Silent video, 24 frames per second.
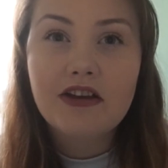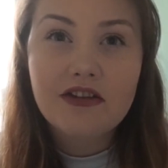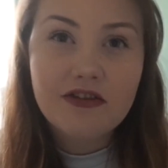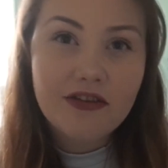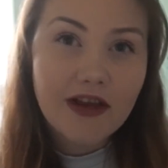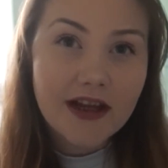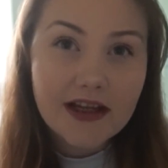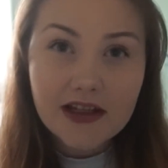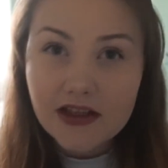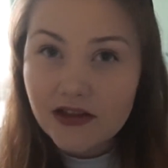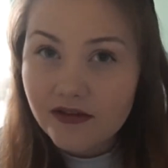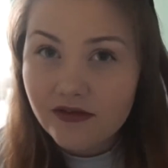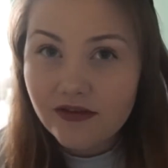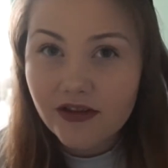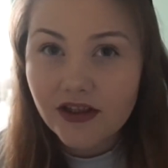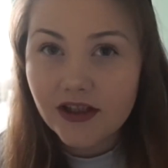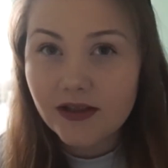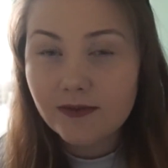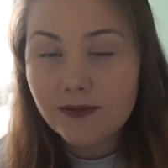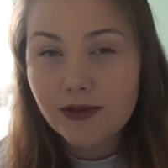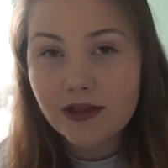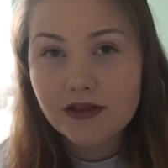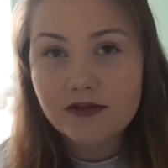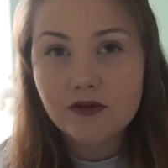Thank you
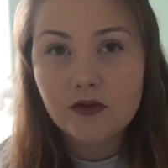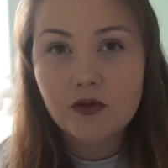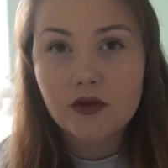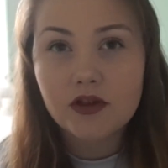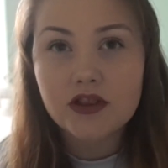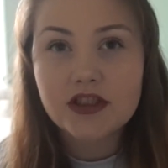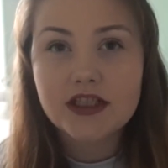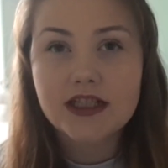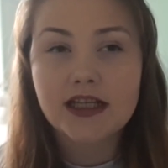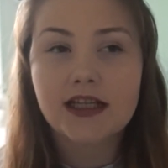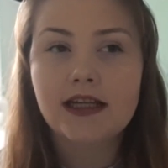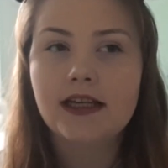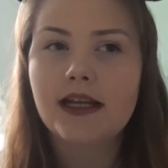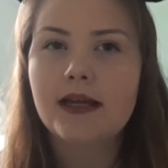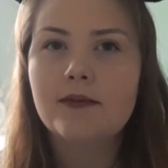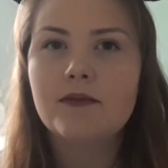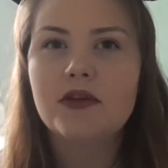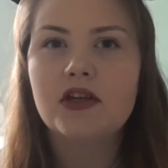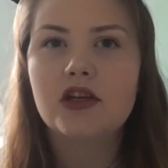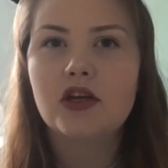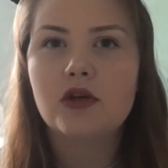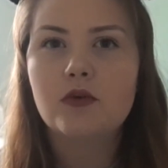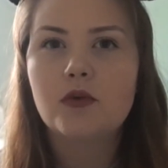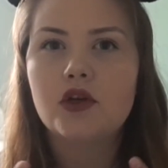very much for watching. Let
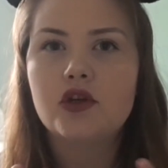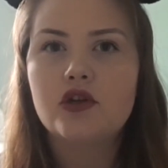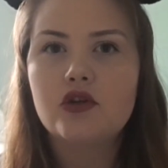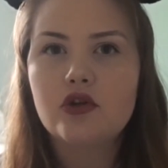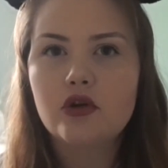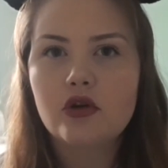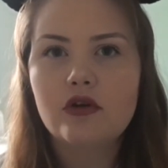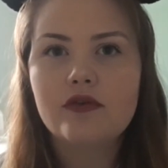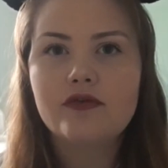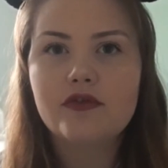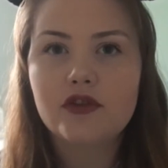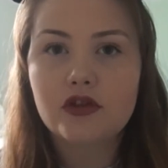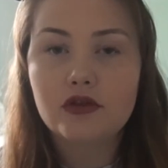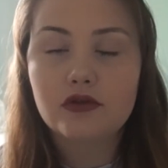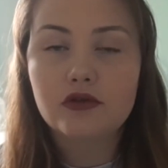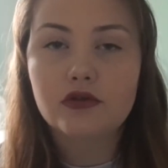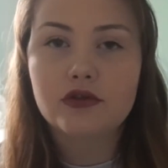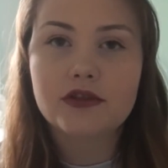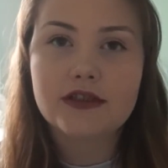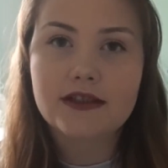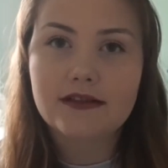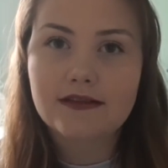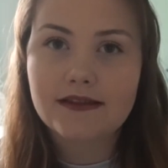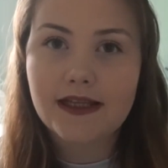me know what your views
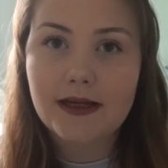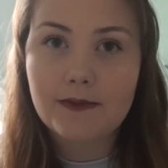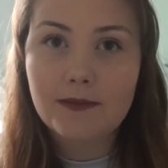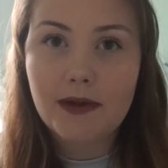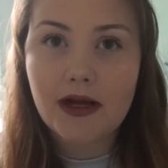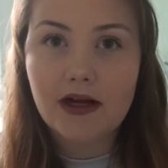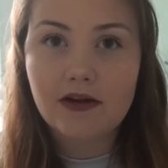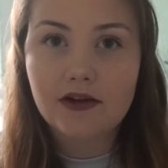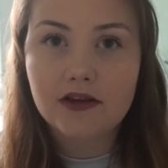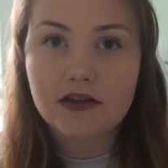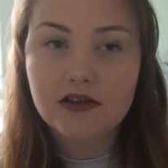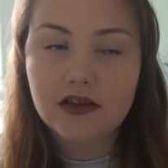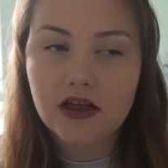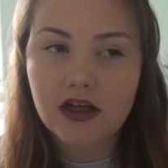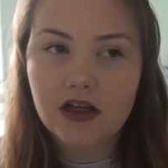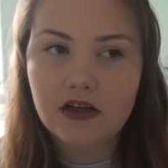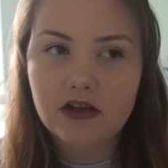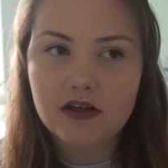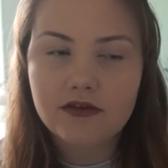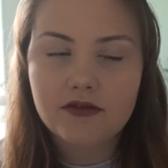on Disneyland Paris are,